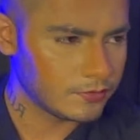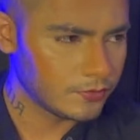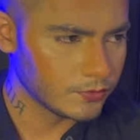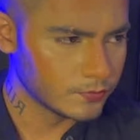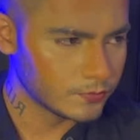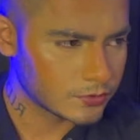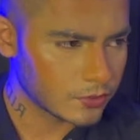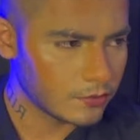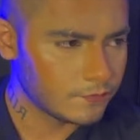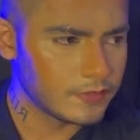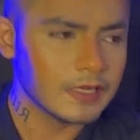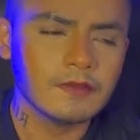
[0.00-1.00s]
to sort
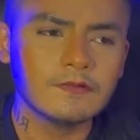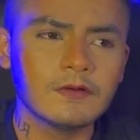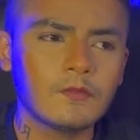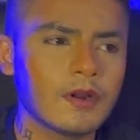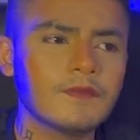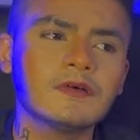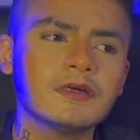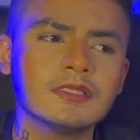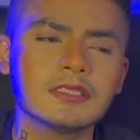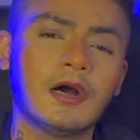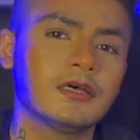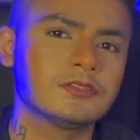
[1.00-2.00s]
of deliver whatever
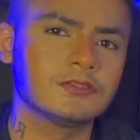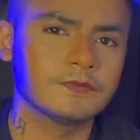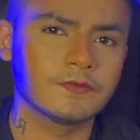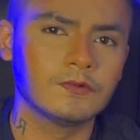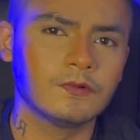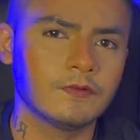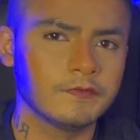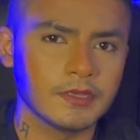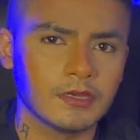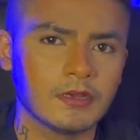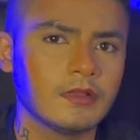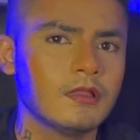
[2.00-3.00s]
is asked of you over
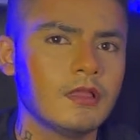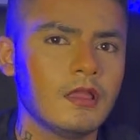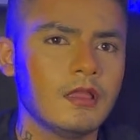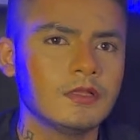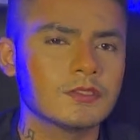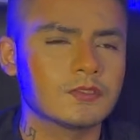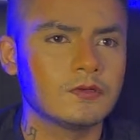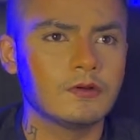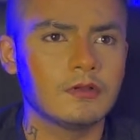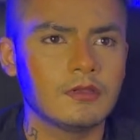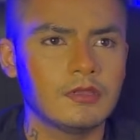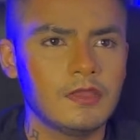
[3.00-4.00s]
here.
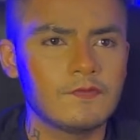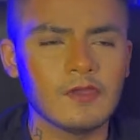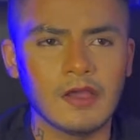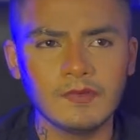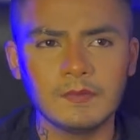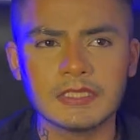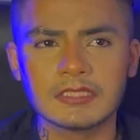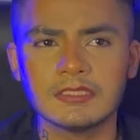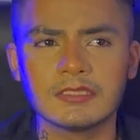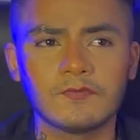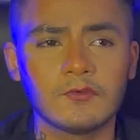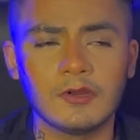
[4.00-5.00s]
So if you have a
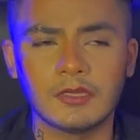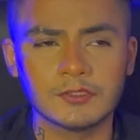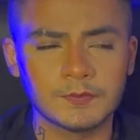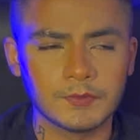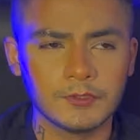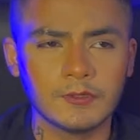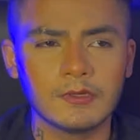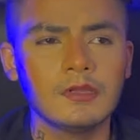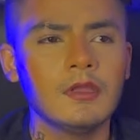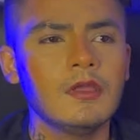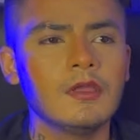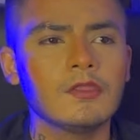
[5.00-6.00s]
business, if you're an entrepreneur,
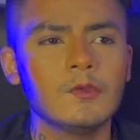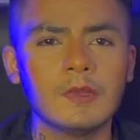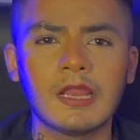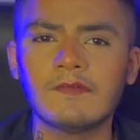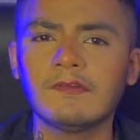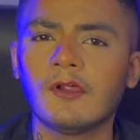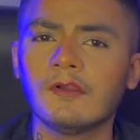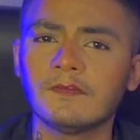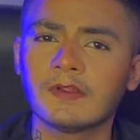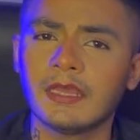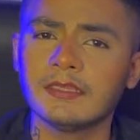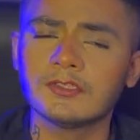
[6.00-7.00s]
you will have a lot of
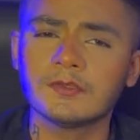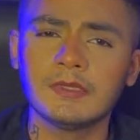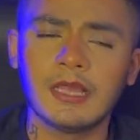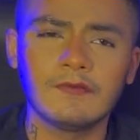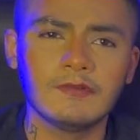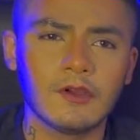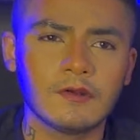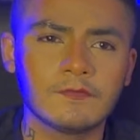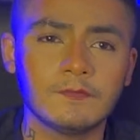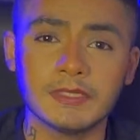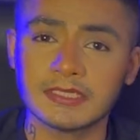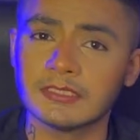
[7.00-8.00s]
clients, you will have a lot
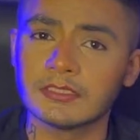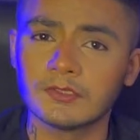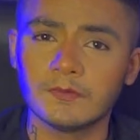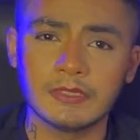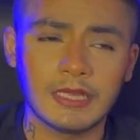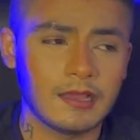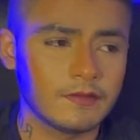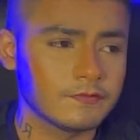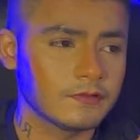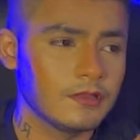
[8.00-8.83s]
of business, you will have